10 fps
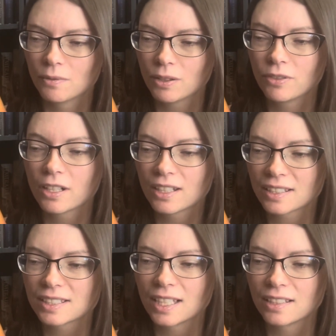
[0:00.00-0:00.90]
Very
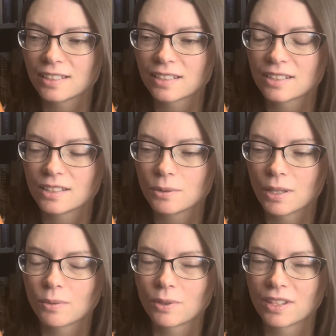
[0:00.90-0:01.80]
excited to continue
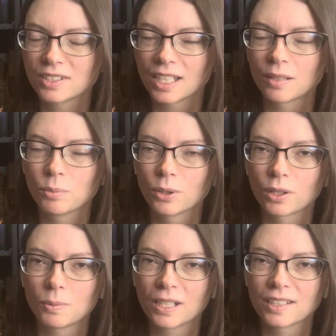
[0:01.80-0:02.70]
on with the second
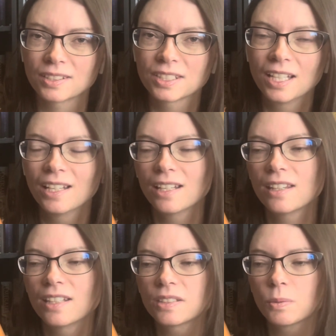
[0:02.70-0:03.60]
book because
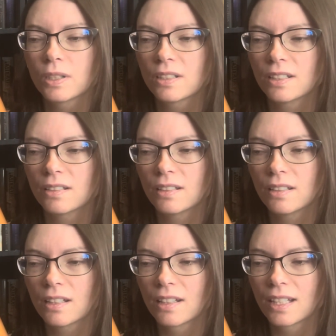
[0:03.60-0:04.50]
this one,
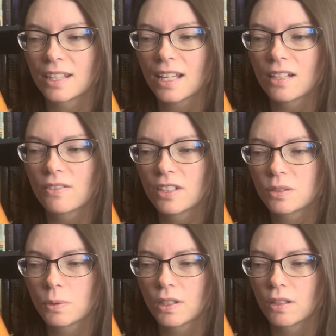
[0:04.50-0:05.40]
like the end of this
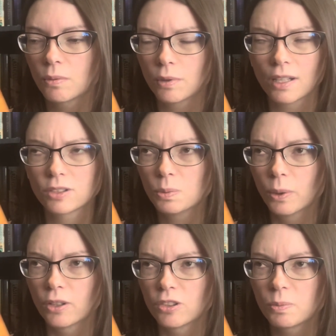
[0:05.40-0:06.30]
one, without
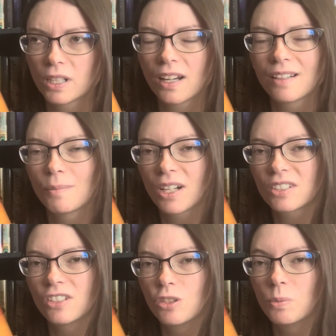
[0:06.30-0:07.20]
spoilers, but it kind of marks
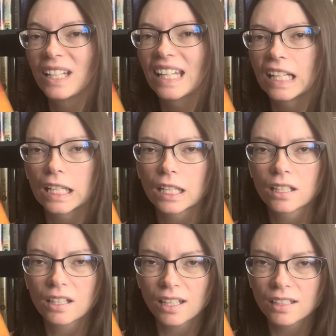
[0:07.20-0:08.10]
a new beginning,
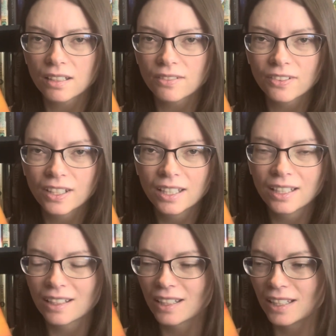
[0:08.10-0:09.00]
kind of.
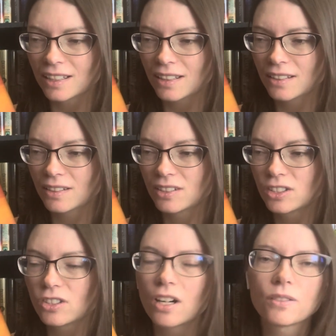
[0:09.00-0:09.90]
Like,
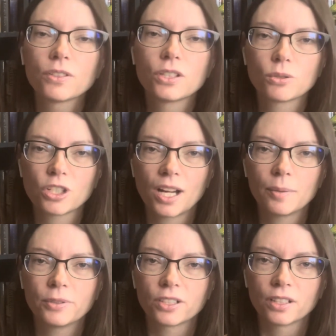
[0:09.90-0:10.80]
start of a new
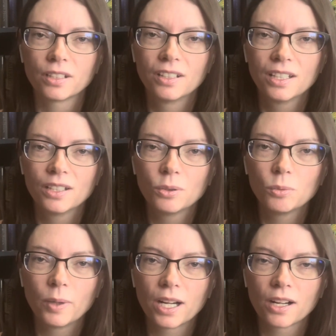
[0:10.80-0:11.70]
chapter
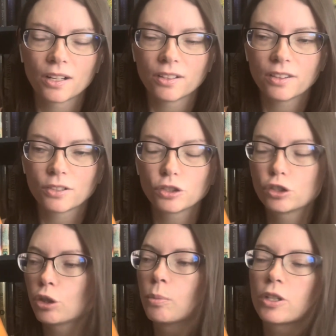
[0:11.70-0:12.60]
where there's
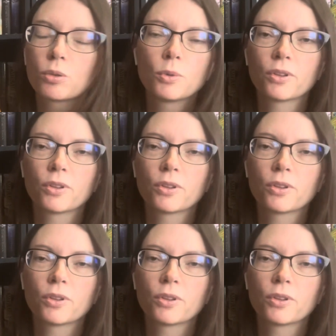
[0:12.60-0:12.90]
so much more